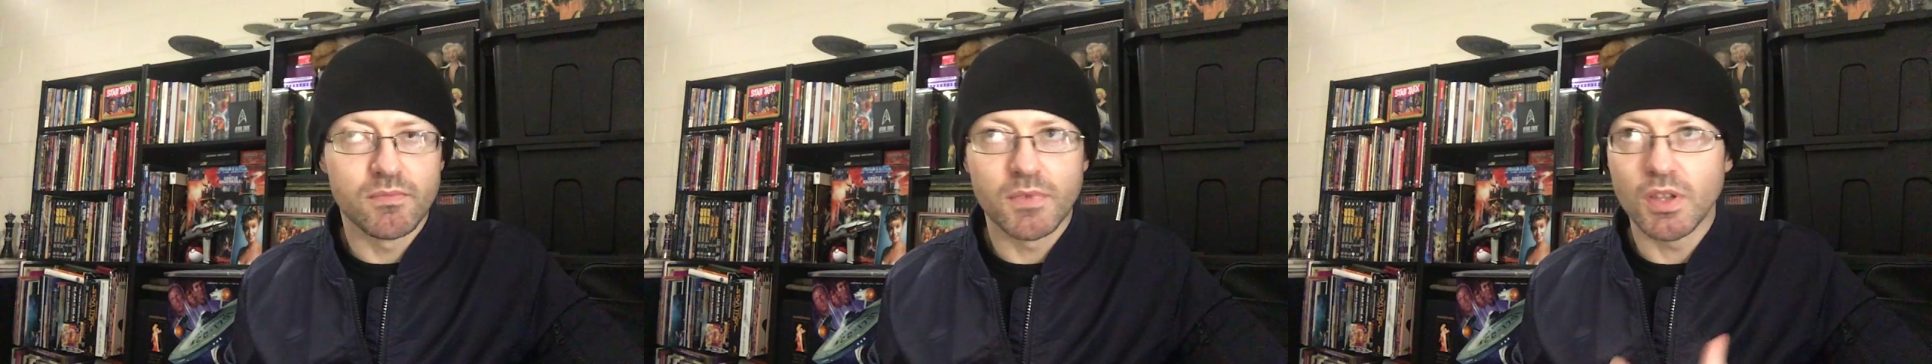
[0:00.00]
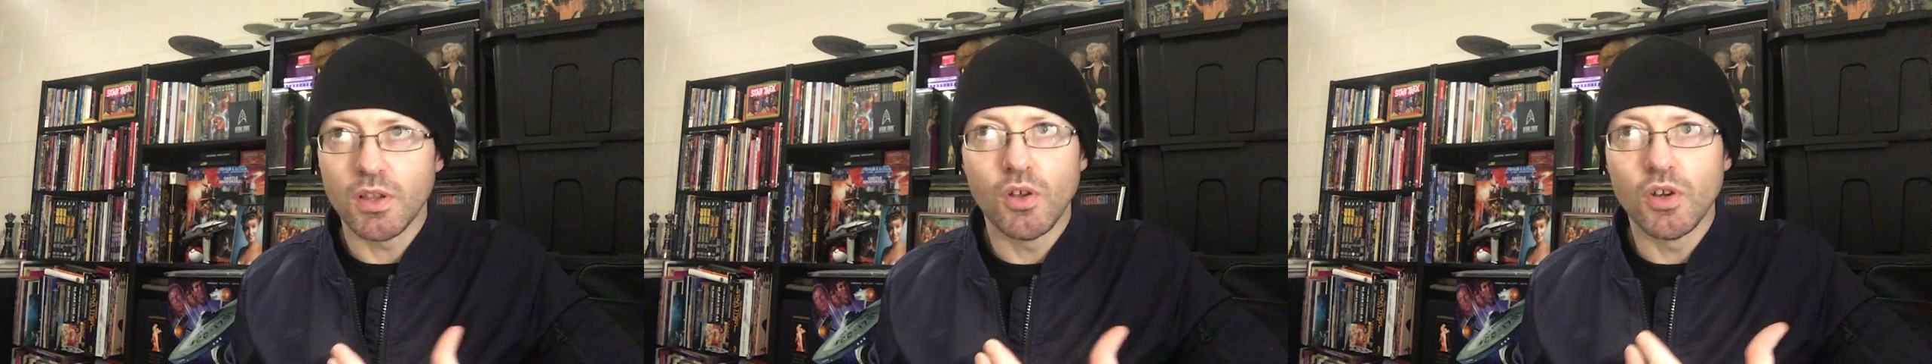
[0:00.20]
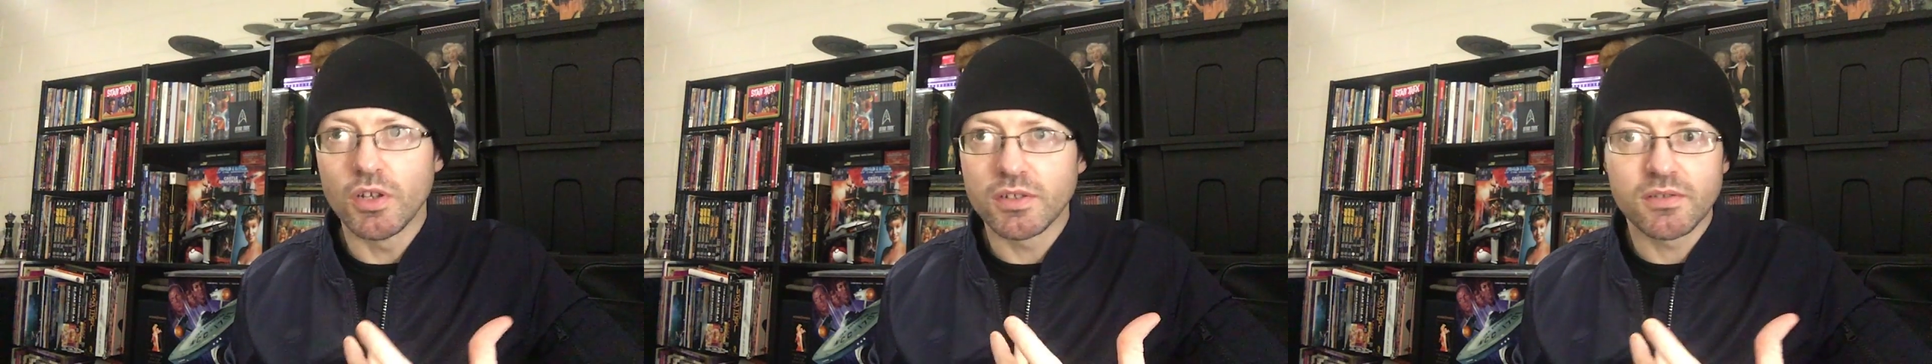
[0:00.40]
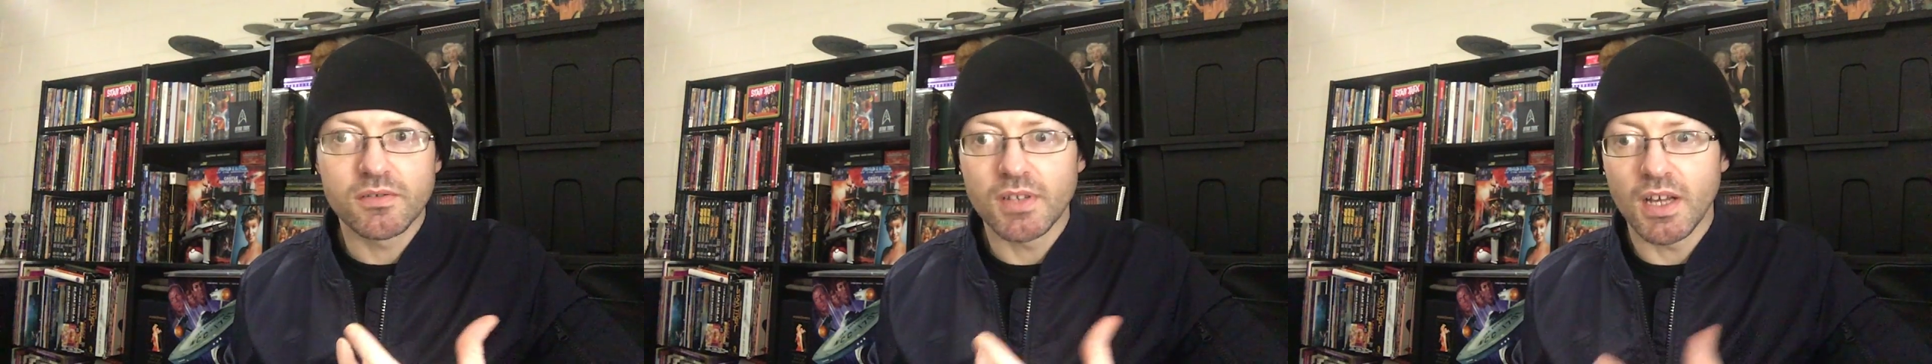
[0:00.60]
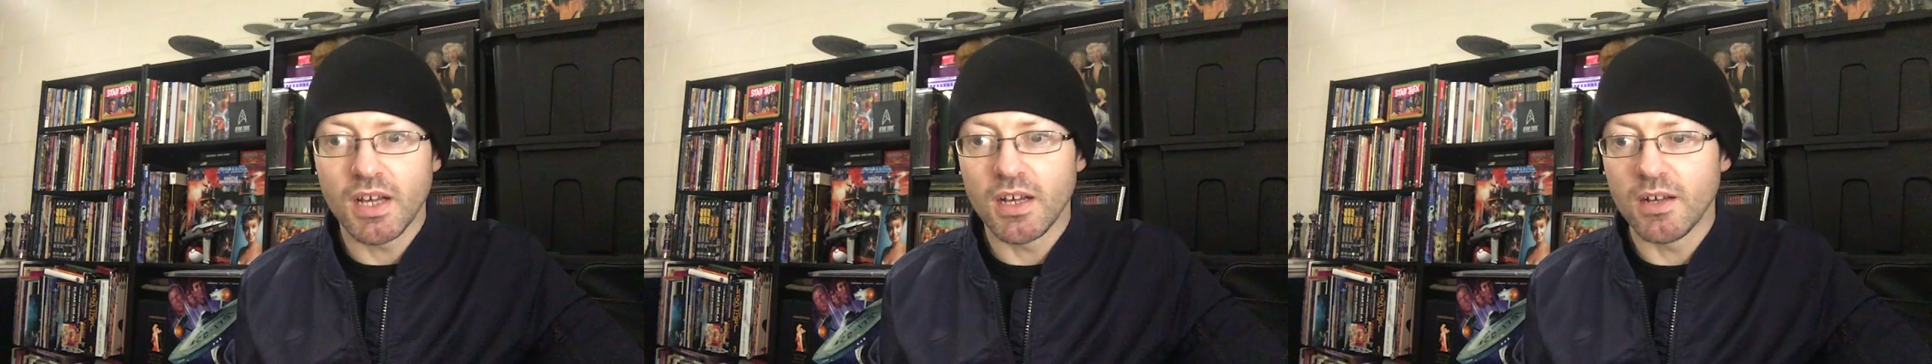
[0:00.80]
alert
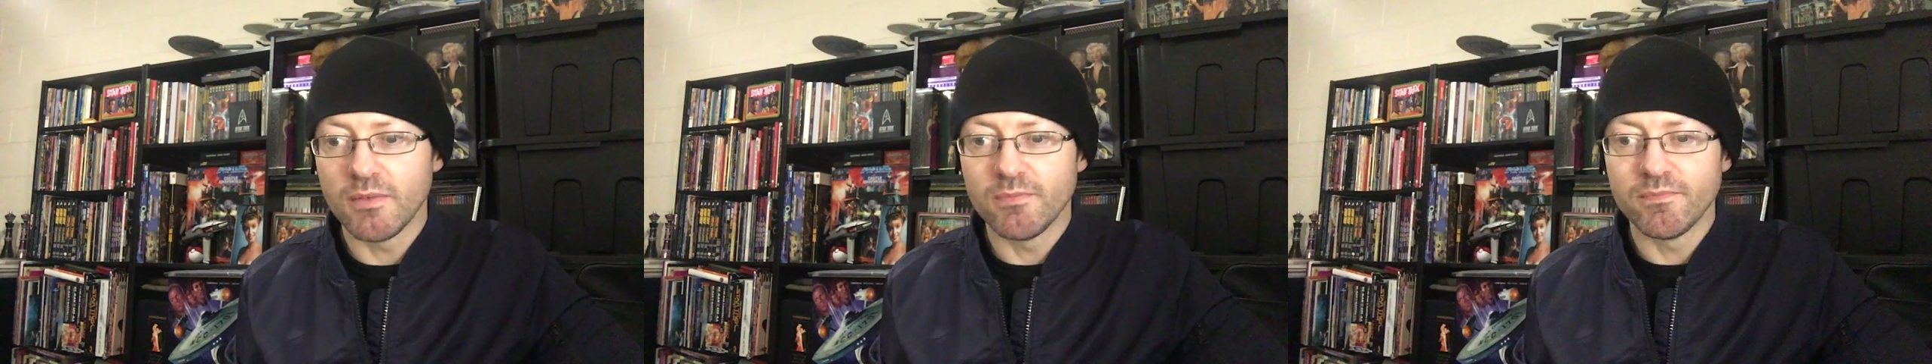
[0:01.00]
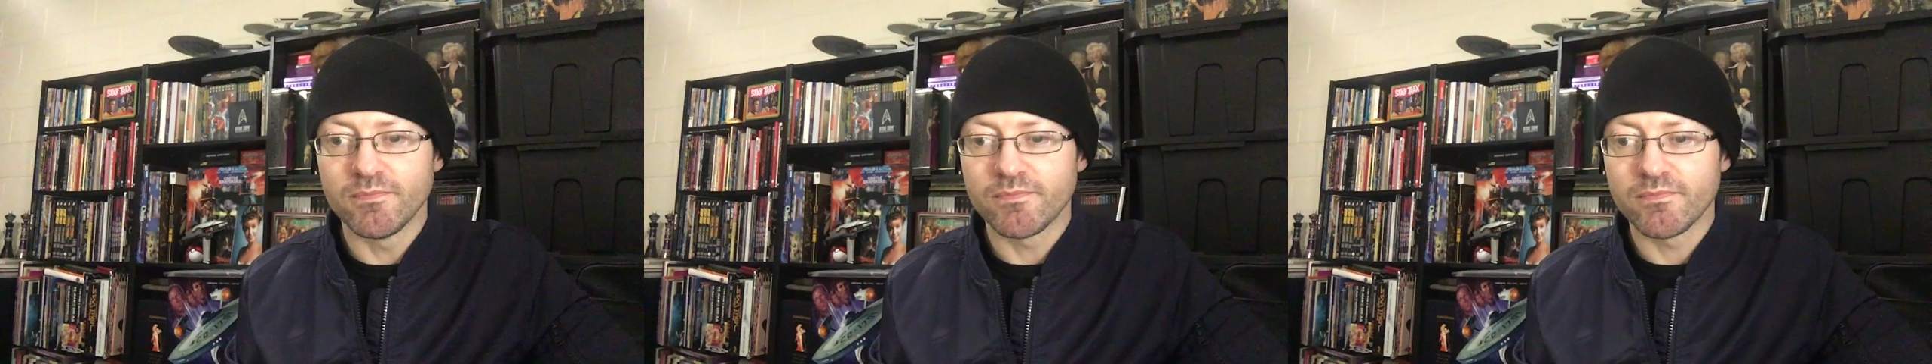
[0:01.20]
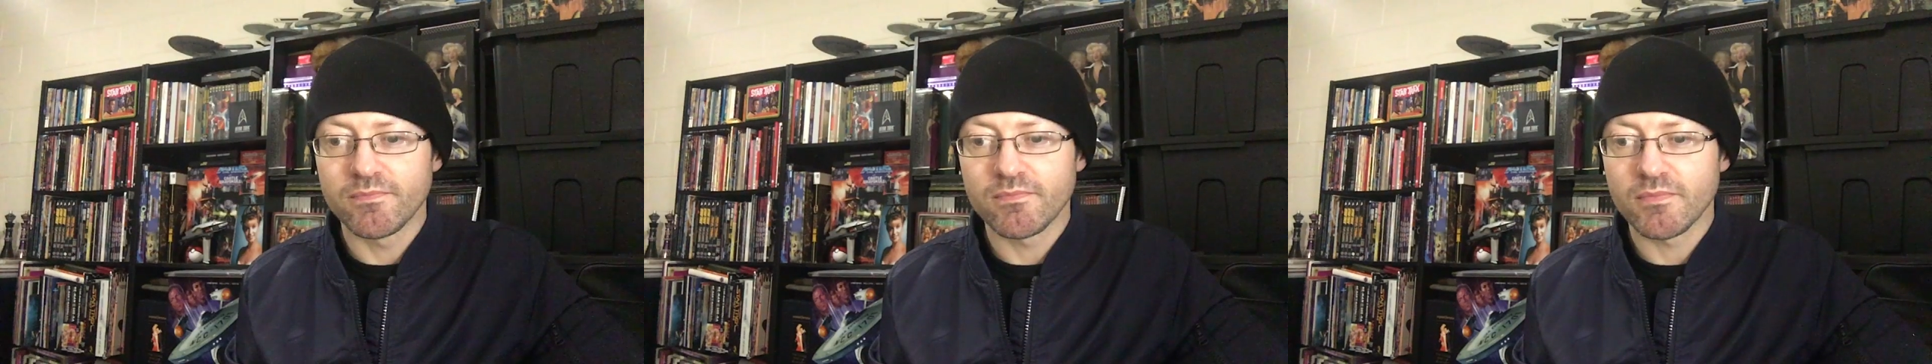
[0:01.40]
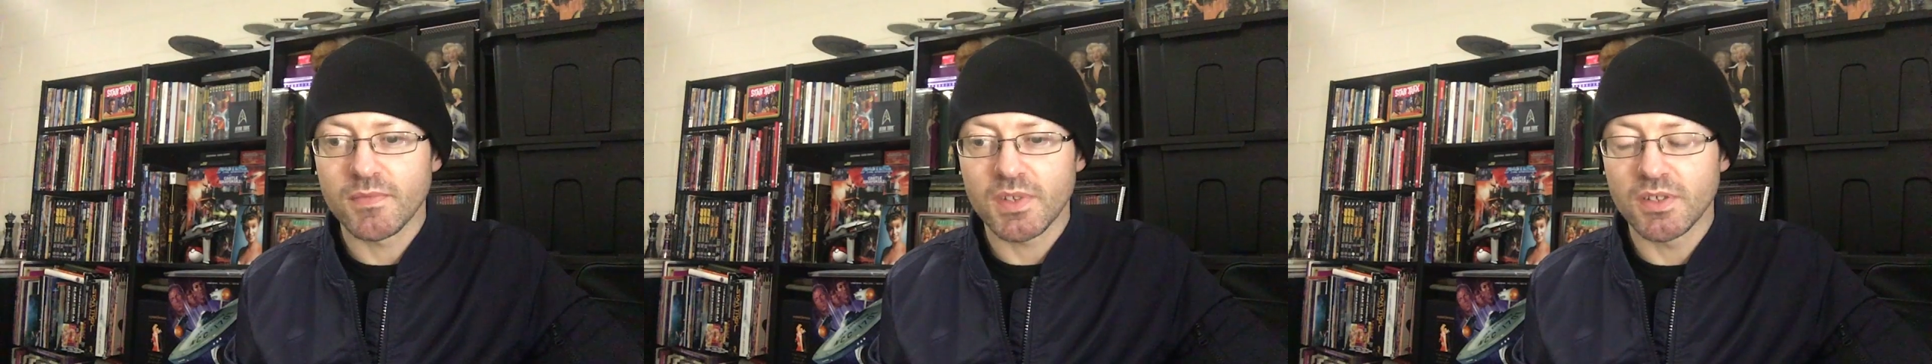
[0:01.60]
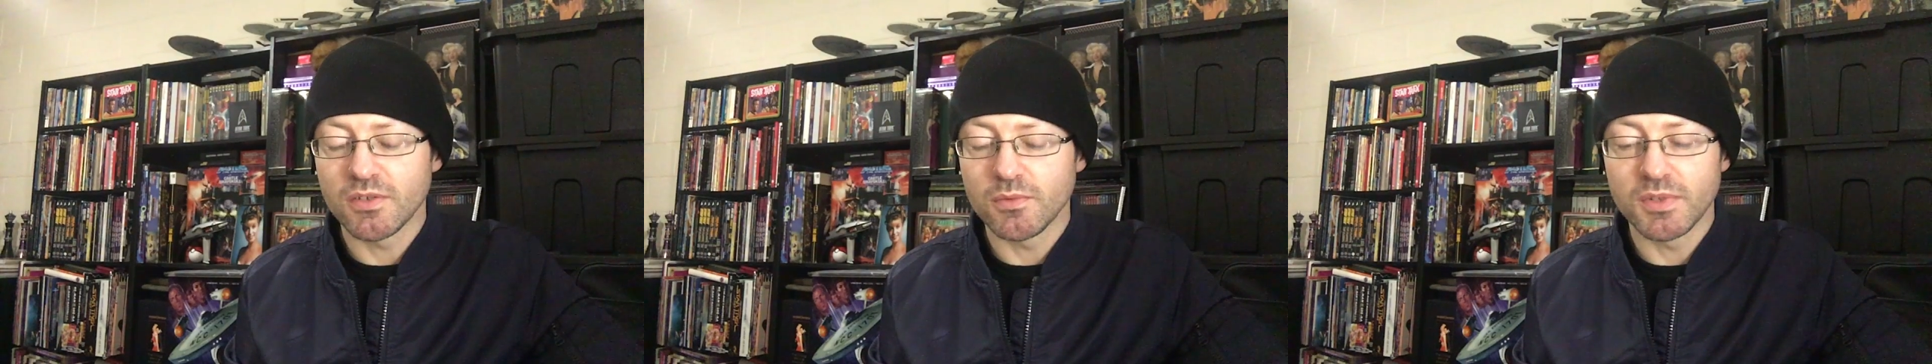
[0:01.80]

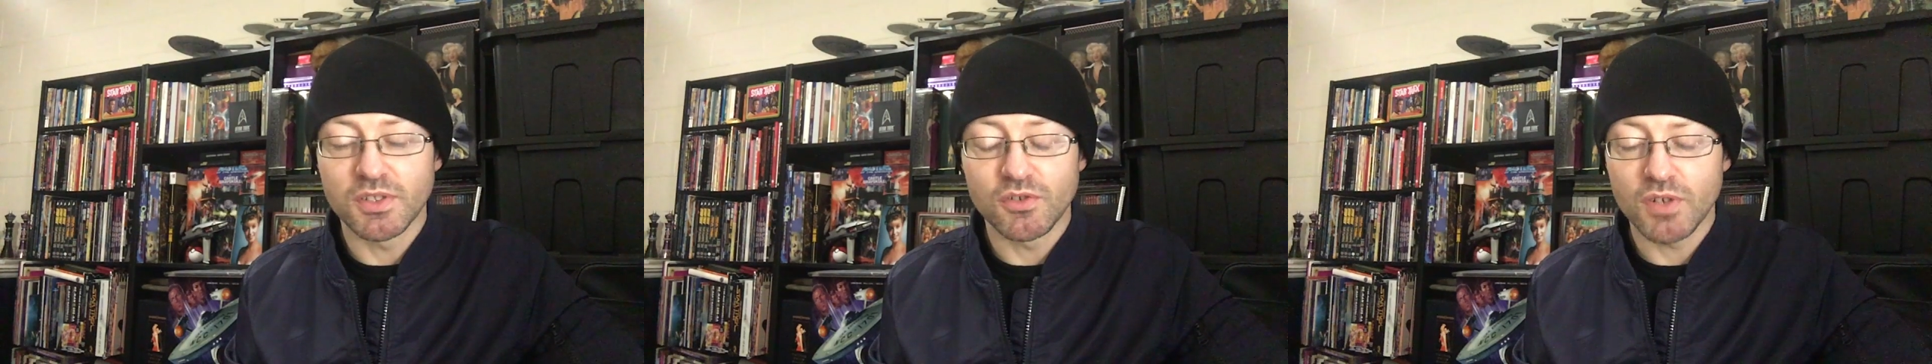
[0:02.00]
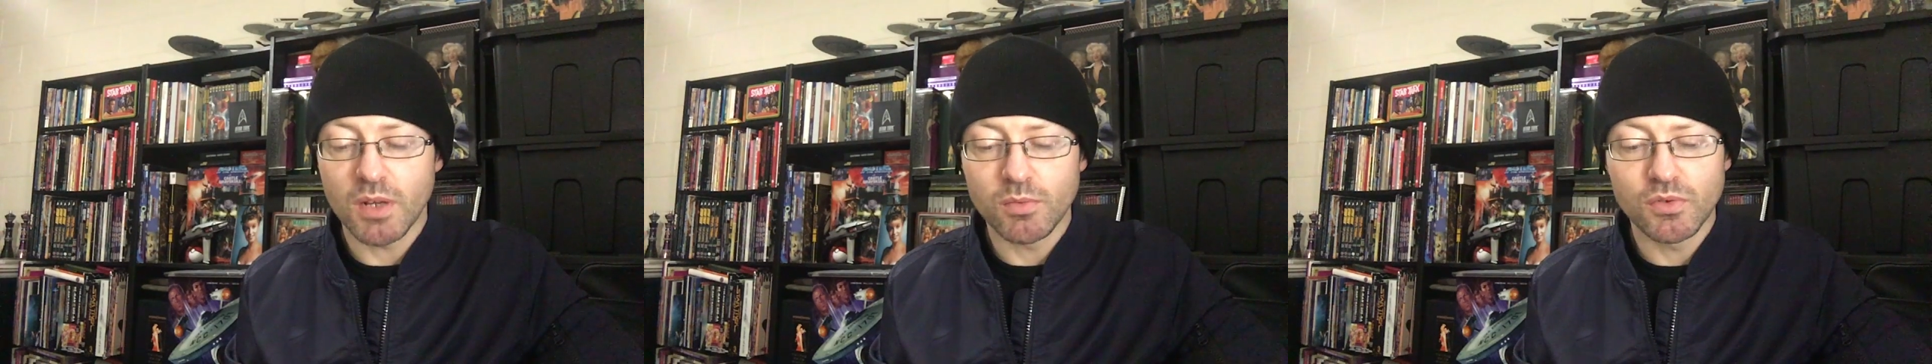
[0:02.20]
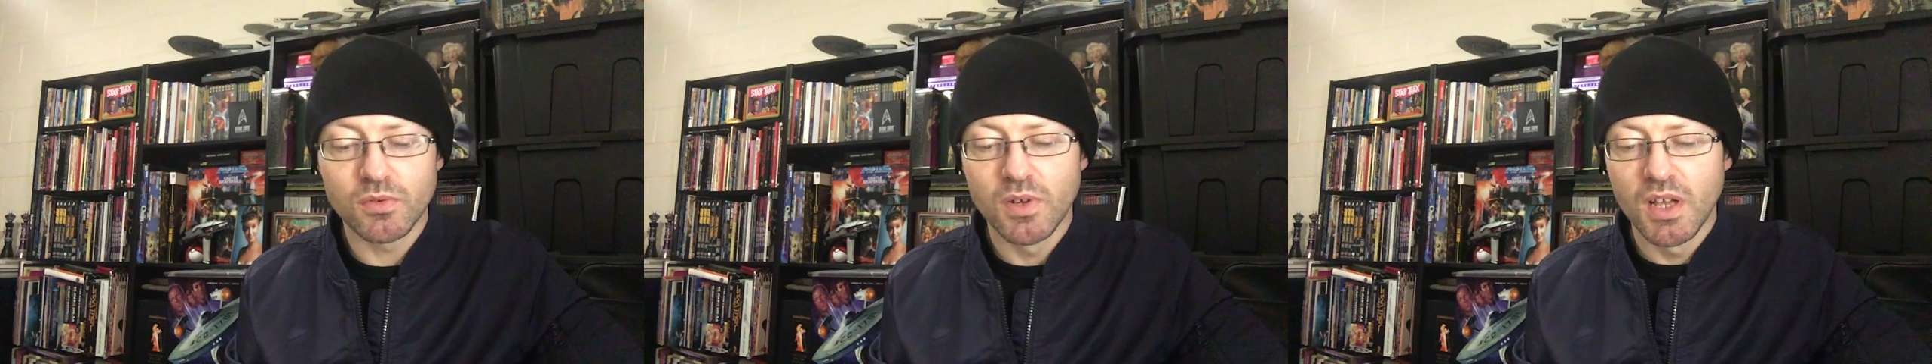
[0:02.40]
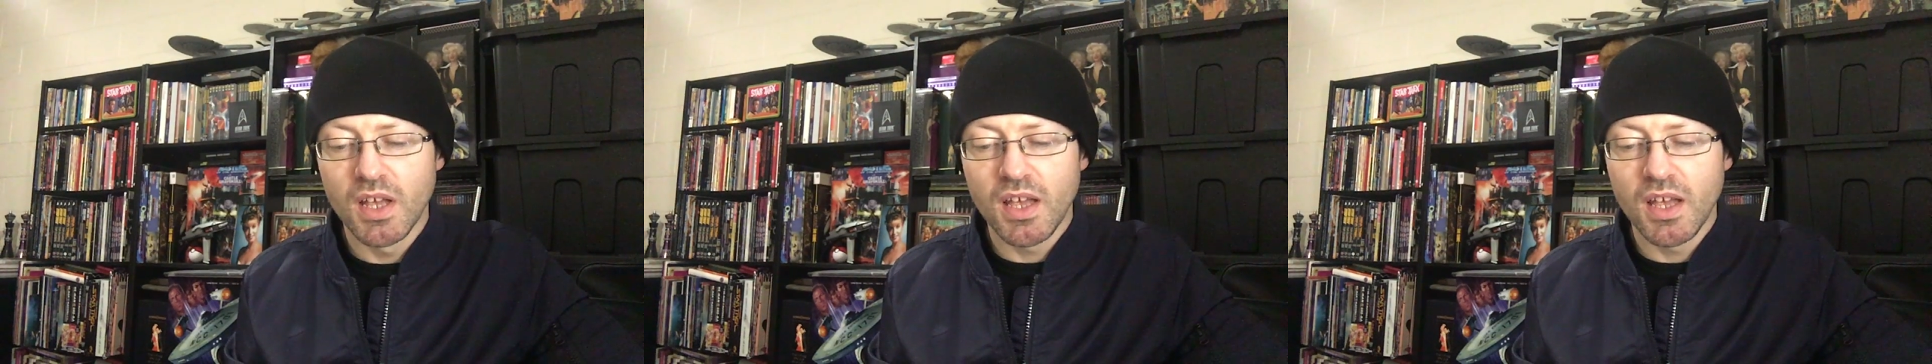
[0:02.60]
because um, it was in trouble,